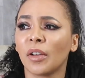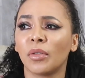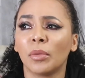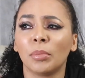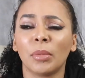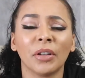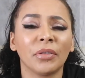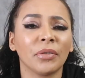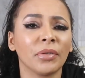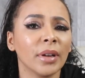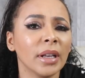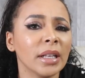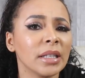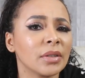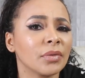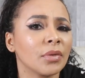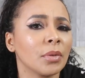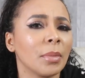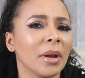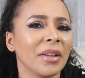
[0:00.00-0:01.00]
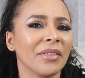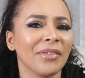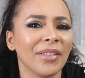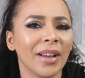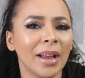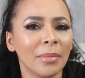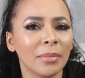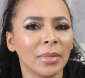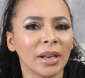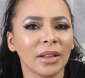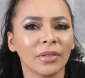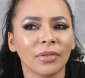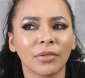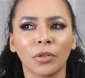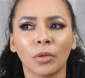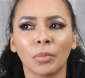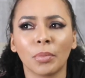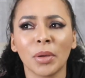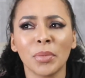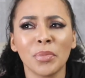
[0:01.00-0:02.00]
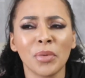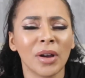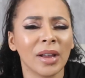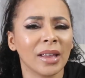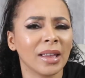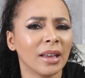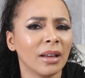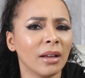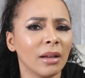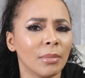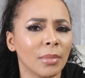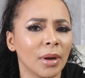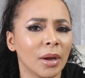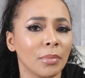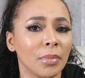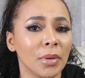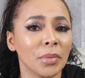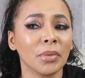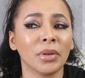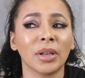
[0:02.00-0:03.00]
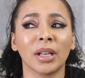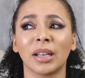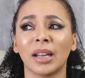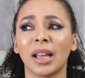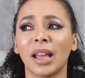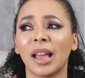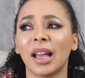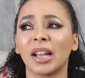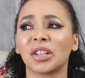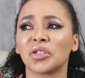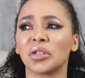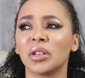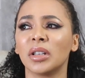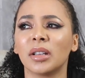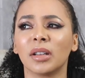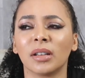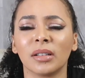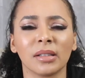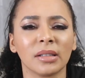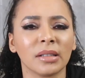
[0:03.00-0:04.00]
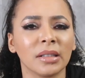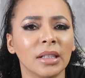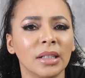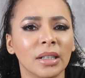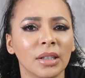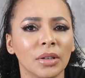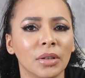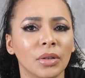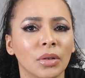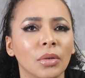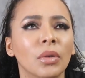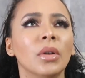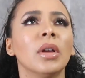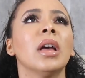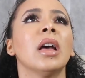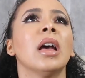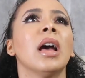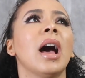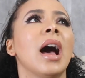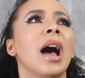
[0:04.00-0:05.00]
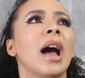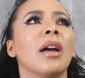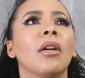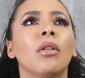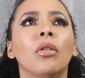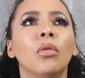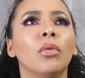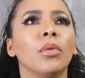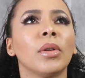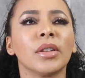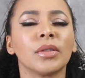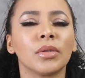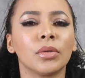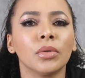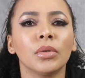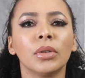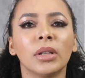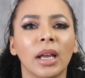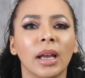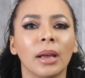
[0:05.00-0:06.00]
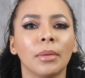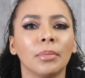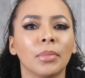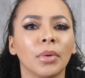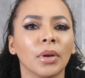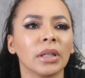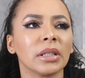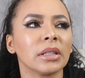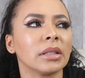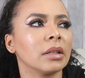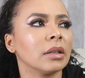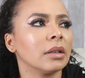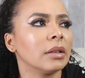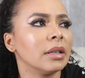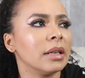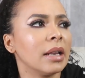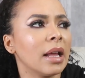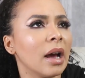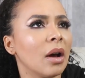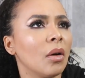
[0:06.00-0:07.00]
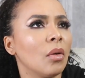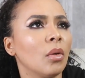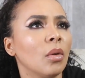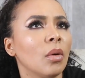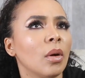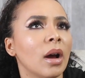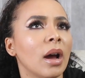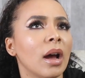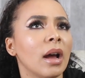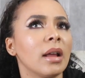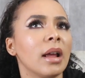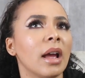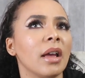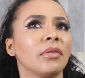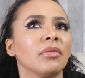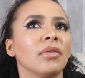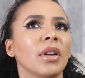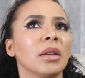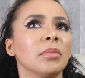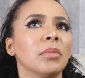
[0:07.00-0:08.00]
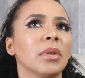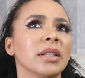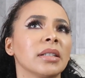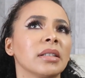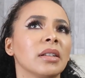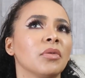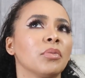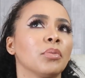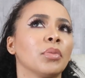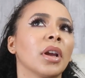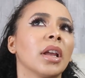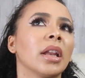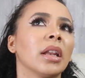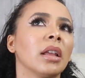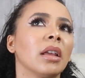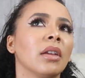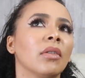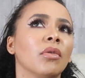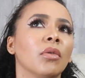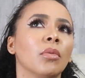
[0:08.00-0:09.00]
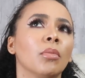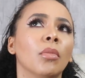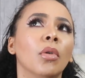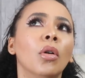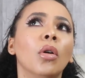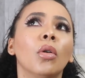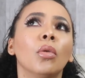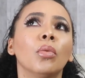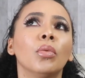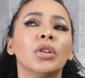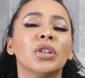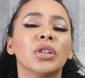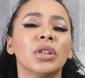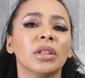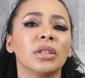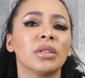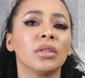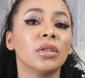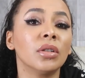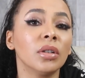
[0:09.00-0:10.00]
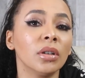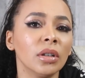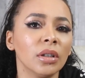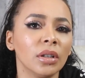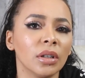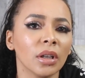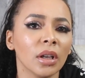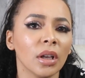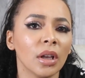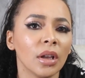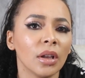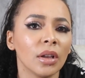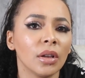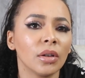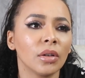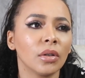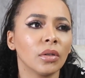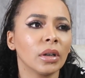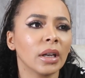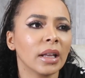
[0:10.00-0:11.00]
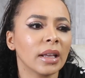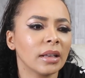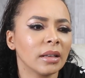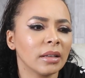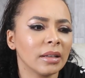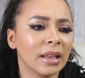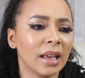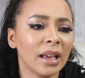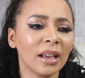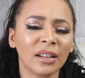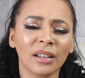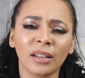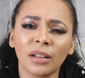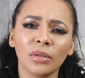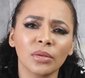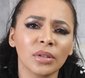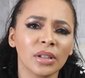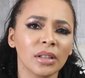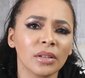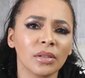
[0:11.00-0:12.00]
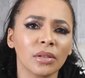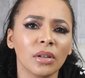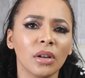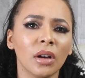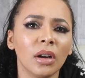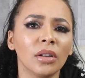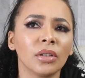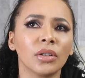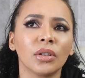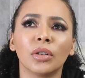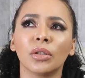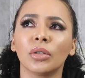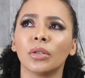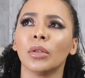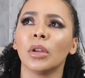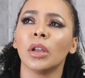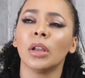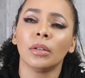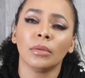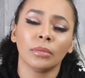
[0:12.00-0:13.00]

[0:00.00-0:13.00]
For my friends, for my family, for people I care about, people that I actually consider, you know. I always do that. But now I find myself praying even more, which is good. You know, like, get closer to God, you know.